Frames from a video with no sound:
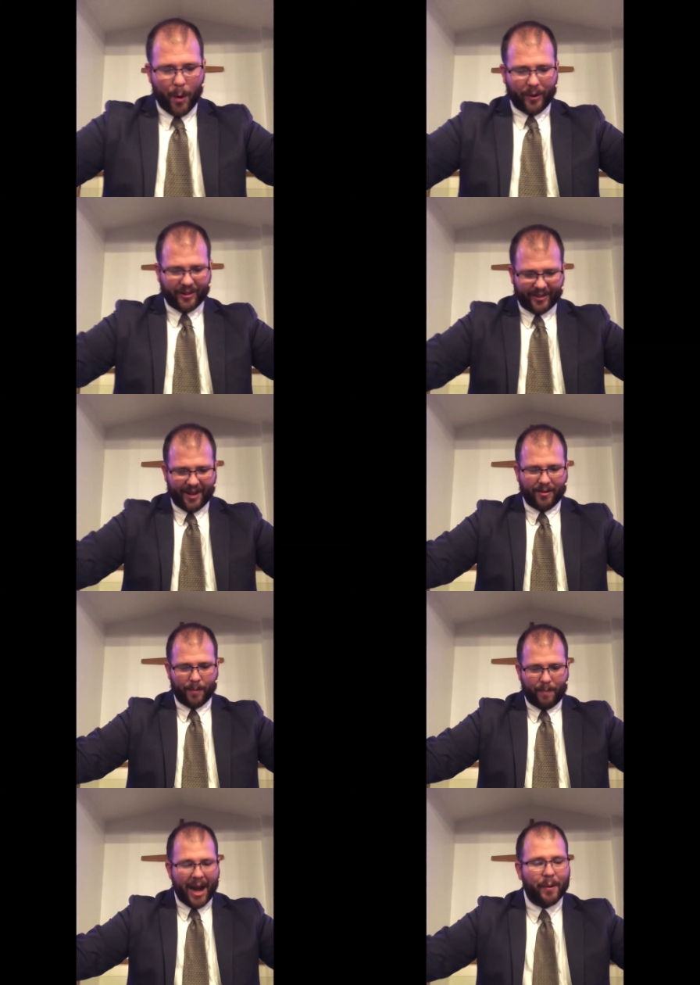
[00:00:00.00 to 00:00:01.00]
which is in the
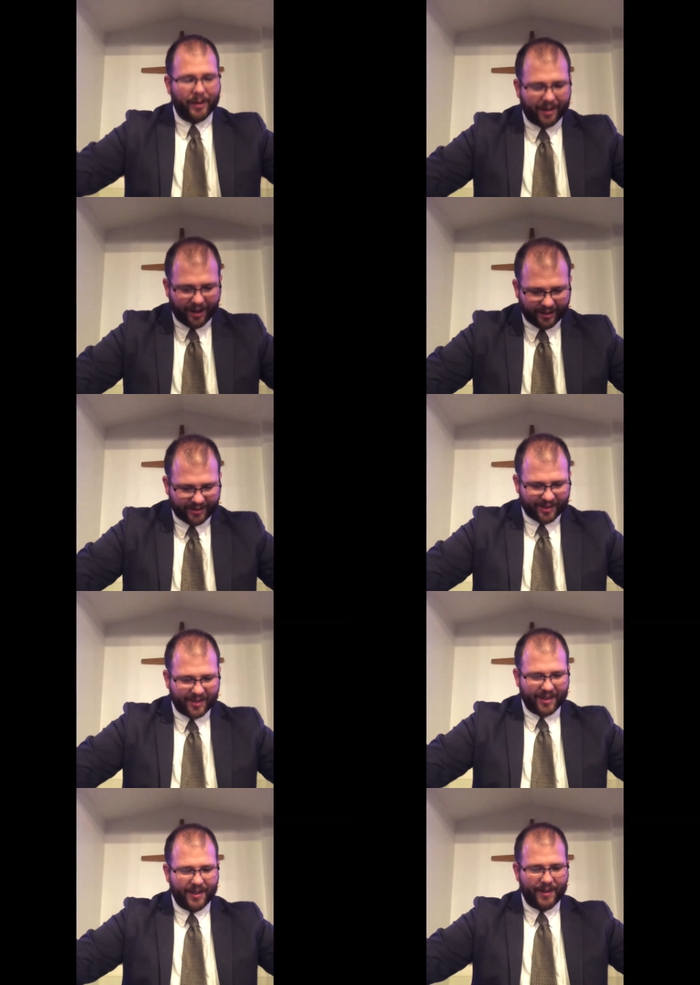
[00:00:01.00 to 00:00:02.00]
paradise
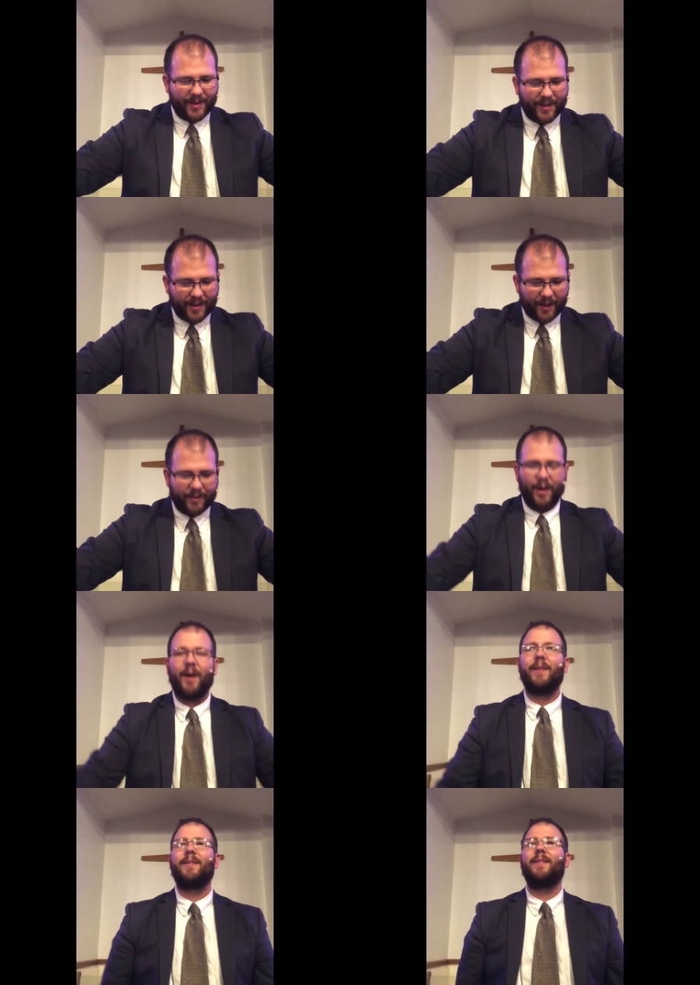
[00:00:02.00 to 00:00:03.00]
of God.